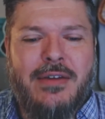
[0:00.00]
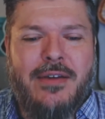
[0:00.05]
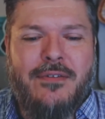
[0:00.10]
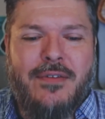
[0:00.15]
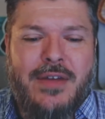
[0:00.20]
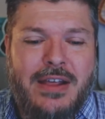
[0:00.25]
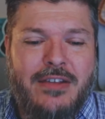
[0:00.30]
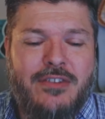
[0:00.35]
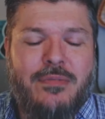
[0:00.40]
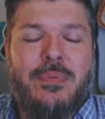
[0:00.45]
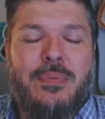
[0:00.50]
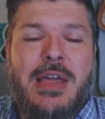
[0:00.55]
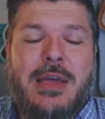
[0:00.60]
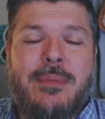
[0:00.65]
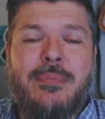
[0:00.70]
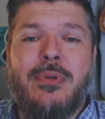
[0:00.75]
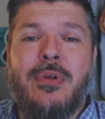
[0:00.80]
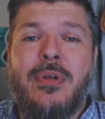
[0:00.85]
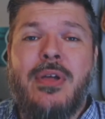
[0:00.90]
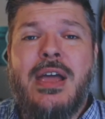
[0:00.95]
if his
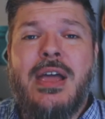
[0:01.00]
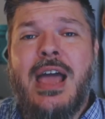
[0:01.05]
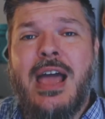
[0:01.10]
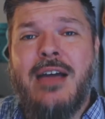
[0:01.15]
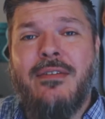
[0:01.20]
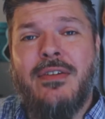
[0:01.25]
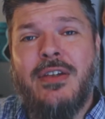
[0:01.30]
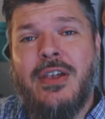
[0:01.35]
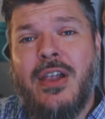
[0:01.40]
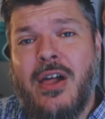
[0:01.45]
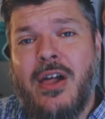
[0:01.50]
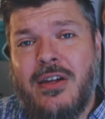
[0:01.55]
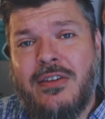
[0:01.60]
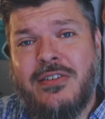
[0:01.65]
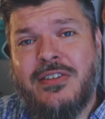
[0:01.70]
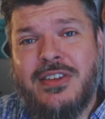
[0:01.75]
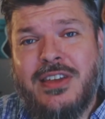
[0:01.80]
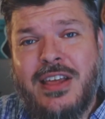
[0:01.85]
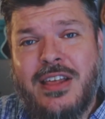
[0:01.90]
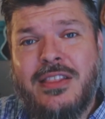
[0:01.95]
people have
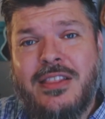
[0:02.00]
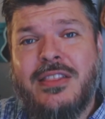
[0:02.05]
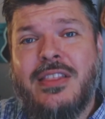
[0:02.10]
lost